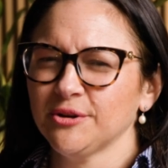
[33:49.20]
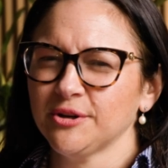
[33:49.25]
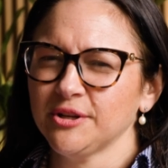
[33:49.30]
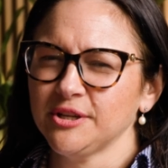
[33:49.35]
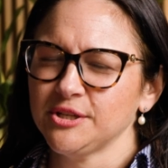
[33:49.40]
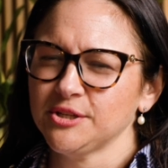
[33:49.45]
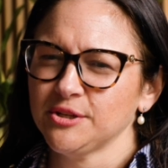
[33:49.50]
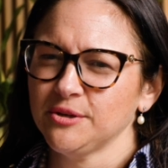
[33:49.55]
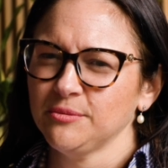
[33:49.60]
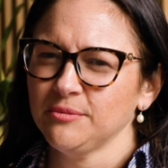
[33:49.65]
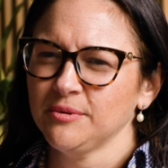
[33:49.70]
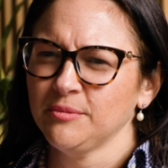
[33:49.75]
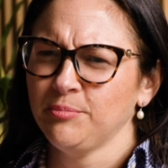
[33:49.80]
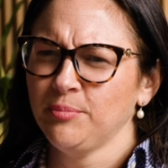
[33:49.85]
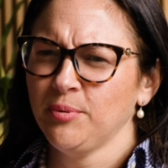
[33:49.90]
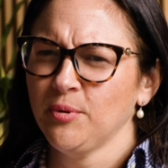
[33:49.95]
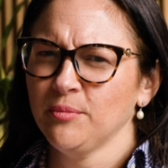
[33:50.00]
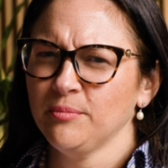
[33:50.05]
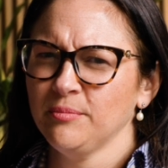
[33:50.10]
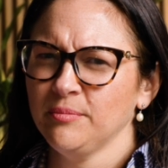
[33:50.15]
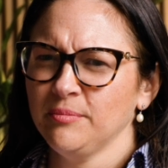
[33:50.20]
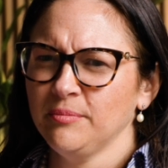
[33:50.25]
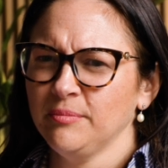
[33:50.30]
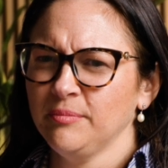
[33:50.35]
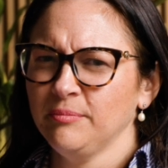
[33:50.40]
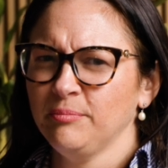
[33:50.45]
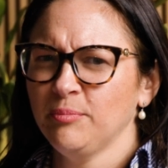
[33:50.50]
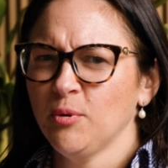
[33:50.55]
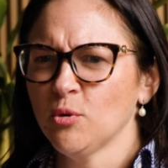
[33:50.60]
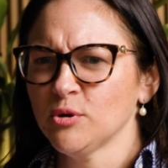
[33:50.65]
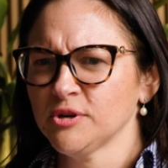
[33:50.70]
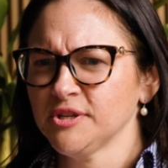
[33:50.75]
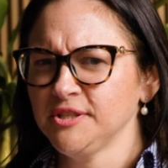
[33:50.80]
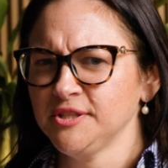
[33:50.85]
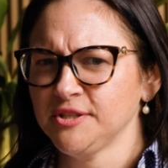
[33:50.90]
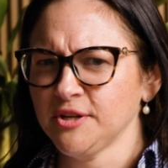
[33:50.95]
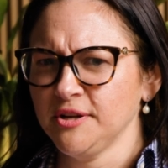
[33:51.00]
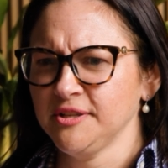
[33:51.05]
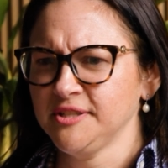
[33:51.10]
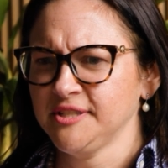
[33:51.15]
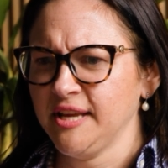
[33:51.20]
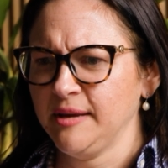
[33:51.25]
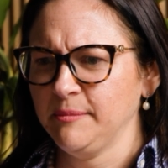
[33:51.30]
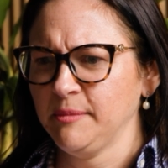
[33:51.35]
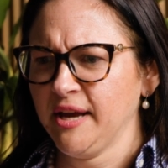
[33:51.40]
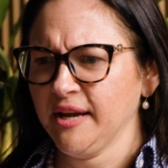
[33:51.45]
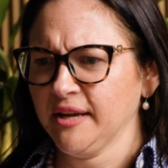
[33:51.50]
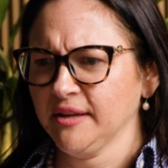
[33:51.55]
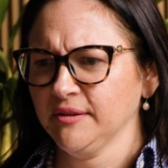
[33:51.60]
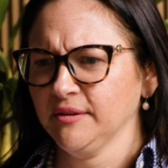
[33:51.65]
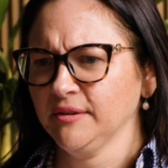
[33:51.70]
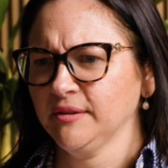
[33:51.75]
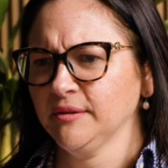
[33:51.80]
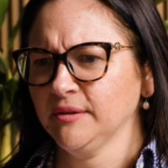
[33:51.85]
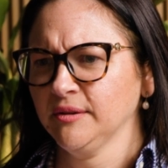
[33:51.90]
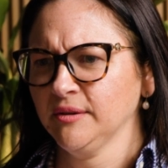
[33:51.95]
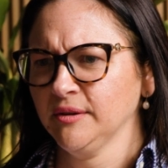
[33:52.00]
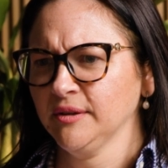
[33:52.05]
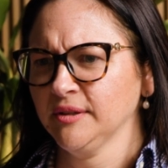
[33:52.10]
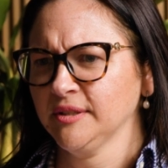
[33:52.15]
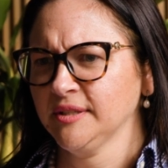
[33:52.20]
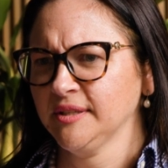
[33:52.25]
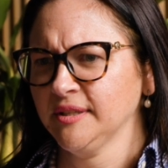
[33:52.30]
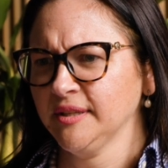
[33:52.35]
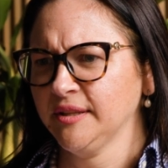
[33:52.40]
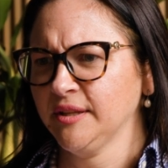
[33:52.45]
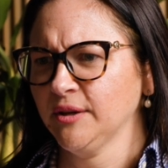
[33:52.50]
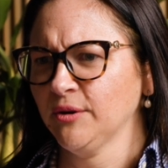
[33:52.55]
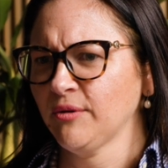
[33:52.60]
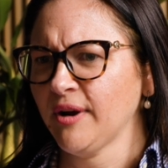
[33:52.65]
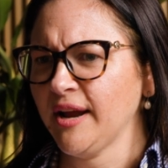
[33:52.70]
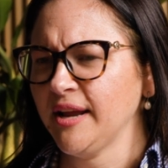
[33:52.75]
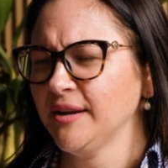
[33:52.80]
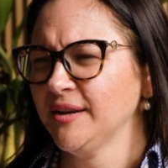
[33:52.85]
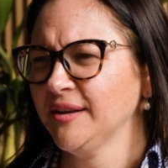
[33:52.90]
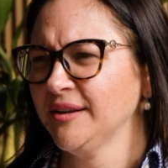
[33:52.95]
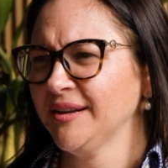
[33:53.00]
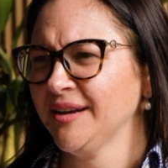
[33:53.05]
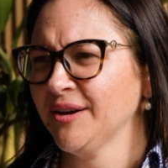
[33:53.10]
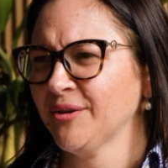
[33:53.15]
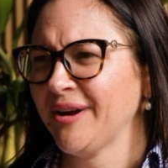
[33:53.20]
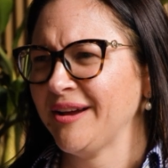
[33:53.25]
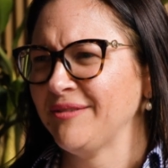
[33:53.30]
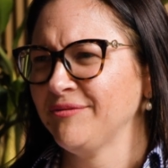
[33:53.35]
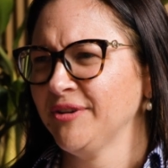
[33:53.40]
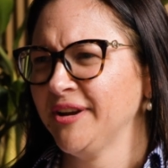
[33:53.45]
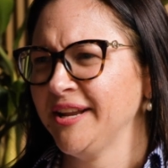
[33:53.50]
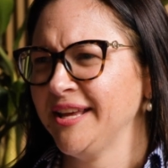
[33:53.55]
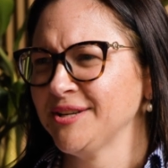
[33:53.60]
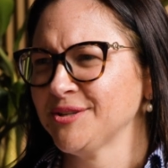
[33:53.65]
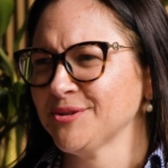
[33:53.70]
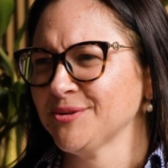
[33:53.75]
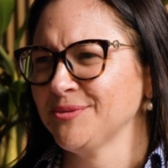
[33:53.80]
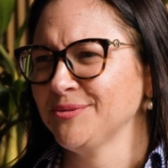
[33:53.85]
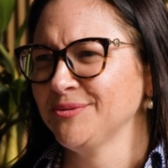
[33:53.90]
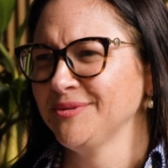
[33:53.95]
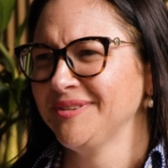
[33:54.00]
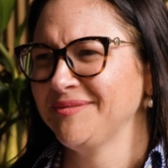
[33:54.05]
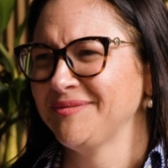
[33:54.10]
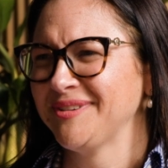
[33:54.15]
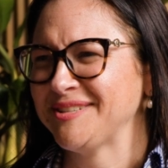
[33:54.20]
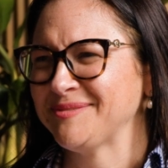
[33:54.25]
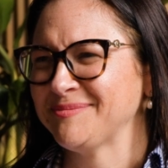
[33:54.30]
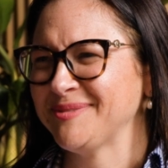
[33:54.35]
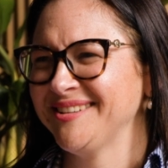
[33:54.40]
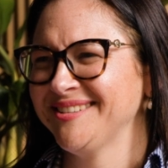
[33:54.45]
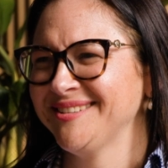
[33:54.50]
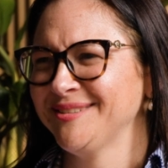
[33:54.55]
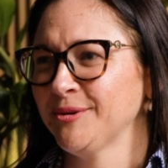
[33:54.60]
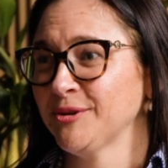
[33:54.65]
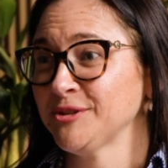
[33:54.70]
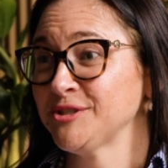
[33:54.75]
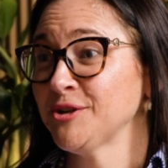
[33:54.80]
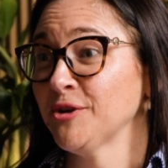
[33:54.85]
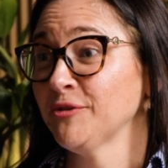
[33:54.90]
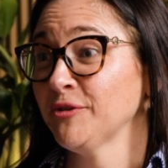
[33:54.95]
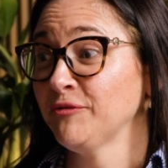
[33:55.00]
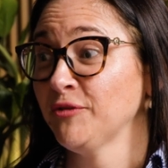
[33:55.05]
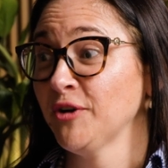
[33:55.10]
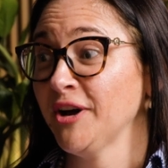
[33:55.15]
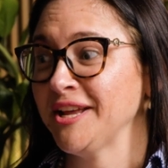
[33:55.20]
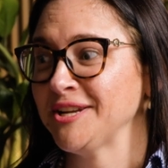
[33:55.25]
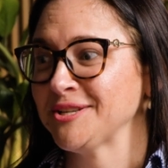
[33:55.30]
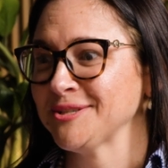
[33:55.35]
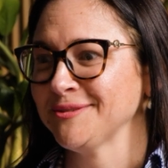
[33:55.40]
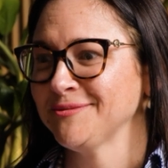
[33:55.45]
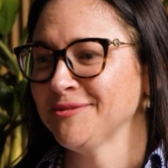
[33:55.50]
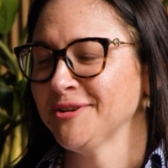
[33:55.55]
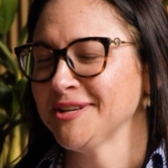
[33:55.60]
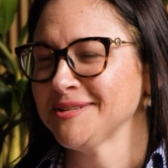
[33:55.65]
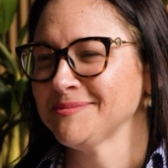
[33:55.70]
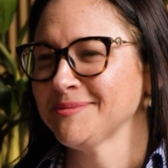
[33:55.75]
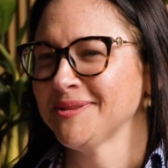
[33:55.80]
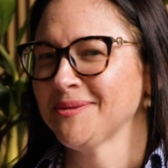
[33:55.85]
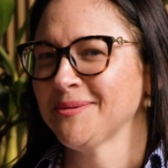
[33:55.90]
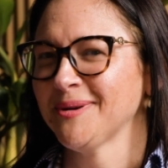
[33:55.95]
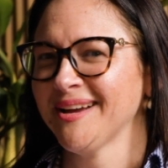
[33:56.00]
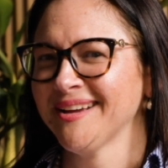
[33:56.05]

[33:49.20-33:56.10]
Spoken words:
I've got an issue. Porsches don't seem like a great financial investment. No, it's not financial advice, by the